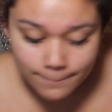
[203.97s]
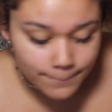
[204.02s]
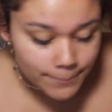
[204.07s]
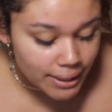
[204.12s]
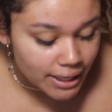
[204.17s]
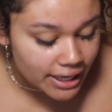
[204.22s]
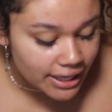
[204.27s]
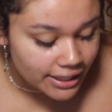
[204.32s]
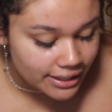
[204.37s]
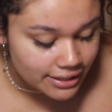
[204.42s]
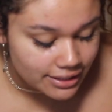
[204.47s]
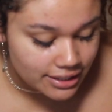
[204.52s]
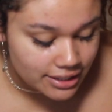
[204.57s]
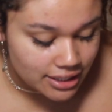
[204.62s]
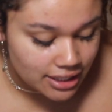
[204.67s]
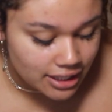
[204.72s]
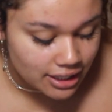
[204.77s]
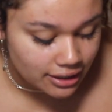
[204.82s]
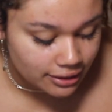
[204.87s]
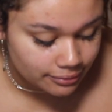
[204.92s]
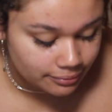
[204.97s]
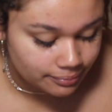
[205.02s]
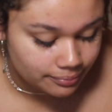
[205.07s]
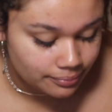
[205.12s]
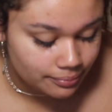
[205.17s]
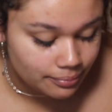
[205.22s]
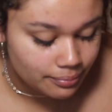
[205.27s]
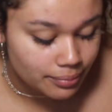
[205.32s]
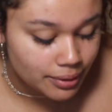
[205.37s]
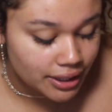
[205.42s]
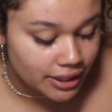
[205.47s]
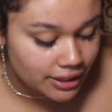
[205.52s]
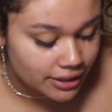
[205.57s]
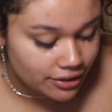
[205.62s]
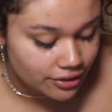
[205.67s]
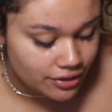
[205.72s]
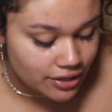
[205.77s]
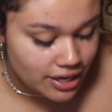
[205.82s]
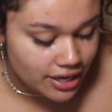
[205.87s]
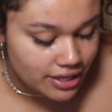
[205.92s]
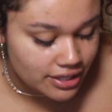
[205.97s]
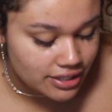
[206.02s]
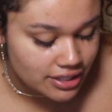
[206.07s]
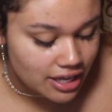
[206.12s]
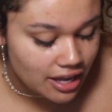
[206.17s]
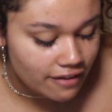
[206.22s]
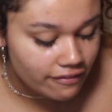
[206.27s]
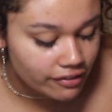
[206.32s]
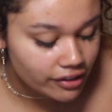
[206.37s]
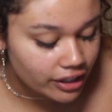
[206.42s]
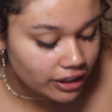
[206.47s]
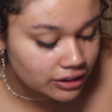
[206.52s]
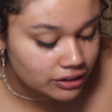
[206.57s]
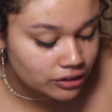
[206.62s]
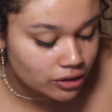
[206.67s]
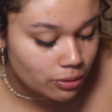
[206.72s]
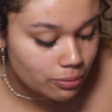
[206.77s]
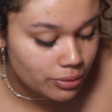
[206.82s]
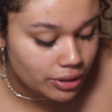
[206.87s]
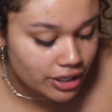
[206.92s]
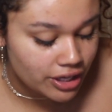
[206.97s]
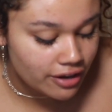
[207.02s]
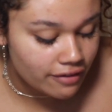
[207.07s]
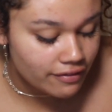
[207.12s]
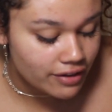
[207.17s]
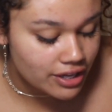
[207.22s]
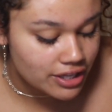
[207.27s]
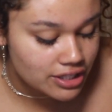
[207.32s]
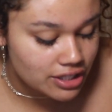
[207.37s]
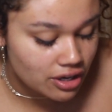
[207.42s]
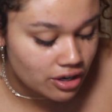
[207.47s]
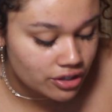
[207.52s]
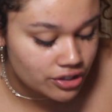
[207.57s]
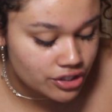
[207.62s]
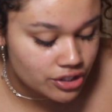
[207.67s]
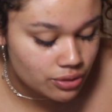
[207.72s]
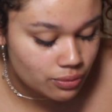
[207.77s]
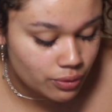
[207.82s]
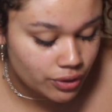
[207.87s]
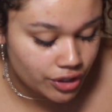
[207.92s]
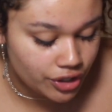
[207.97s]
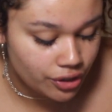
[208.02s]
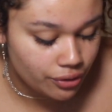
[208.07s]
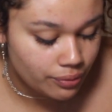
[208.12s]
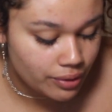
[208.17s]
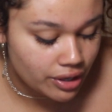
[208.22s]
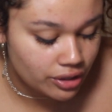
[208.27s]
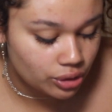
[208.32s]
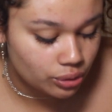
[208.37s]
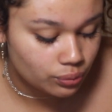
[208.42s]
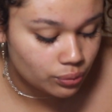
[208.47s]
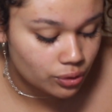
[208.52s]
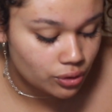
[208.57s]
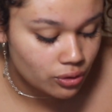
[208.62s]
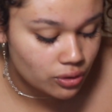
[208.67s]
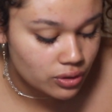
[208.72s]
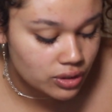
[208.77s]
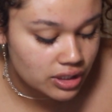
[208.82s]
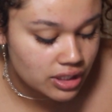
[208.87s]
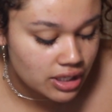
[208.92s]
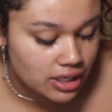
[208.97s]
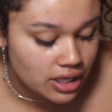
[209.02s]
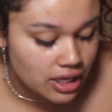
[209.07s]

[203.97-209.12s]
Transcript: but you guys, I feel like so many of us are just running around the world